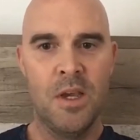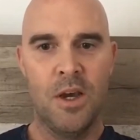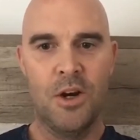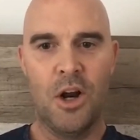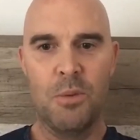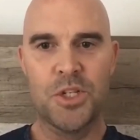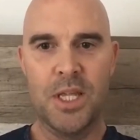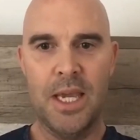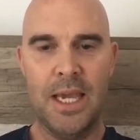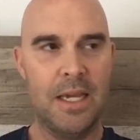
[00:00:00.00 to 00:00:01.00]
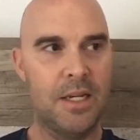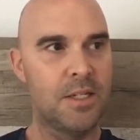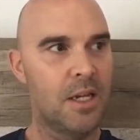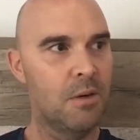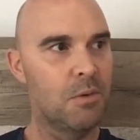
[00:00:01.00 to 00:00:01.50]
and I was the head,
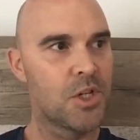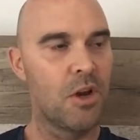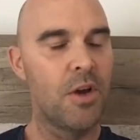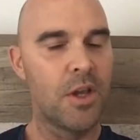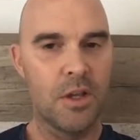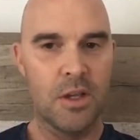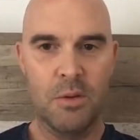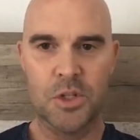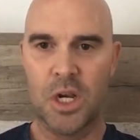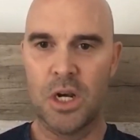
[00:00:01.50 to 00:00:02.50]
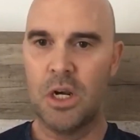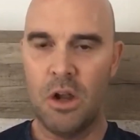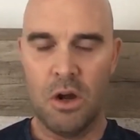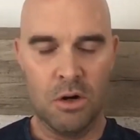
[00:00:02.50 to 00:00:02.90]
and it was a long